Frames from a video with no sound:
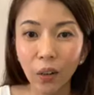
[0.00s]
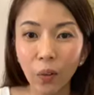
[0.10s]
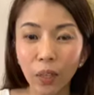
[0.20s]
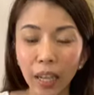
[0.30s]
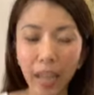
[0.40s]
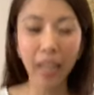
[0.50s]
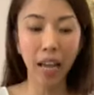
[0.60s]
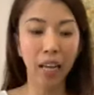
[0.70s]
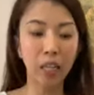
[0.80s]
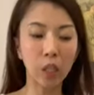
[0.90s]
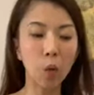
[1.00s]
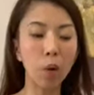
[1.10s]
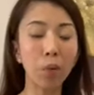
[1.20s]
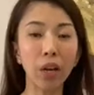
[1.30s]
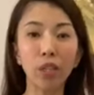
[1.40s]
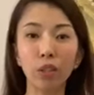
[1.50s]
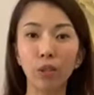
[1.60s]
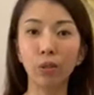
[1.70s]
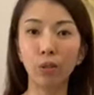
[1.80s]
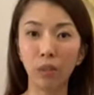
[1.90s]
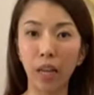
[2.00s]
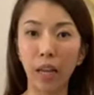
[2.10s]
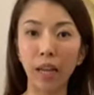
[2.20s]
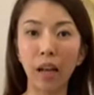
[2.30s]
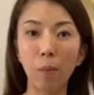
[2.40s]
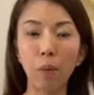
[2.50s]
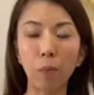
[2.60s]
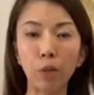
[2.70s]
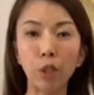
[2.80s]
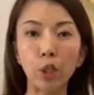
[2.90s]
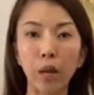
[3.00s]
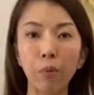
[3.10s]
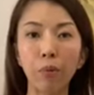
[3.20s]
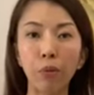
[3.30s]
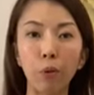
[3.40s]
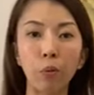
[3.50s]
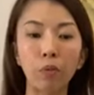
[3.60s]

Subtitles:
Okay, so what we're going to do today, I'm going to share with you